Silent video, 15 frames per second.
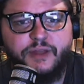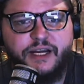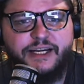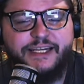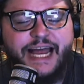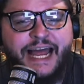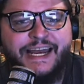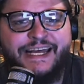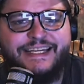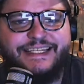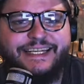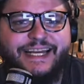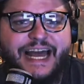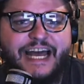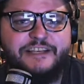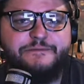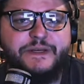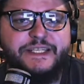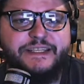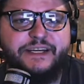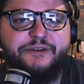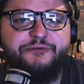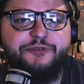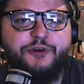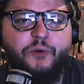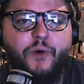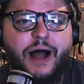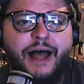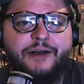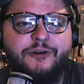918 has been sitting for a
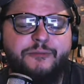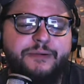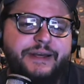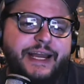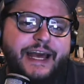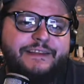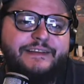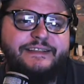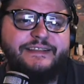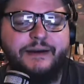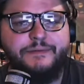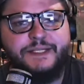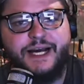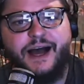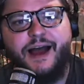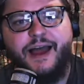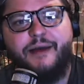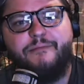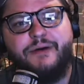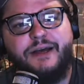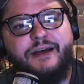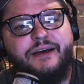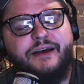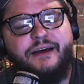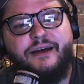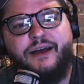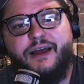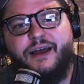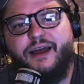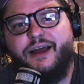while, but at the same time,
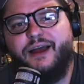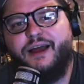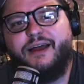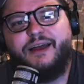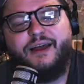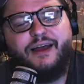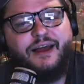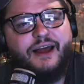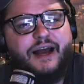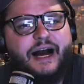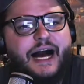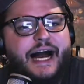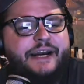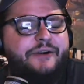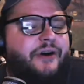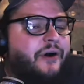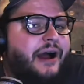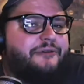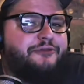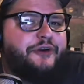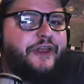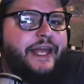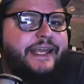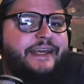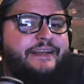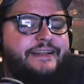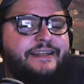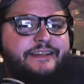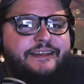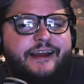I don't know. I feel like
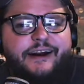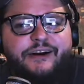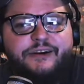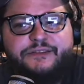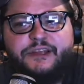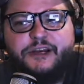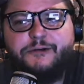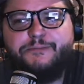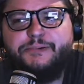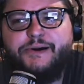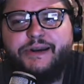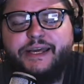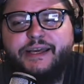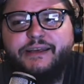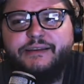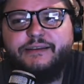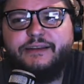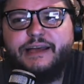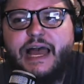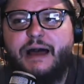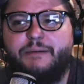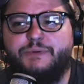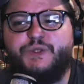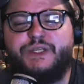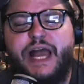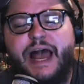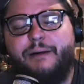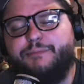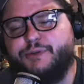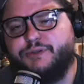they're pretty apples to
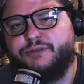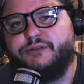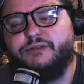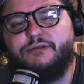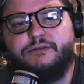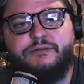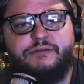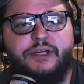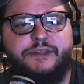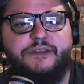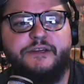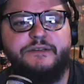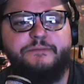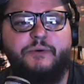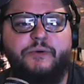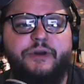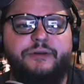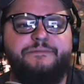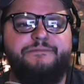apples at this point.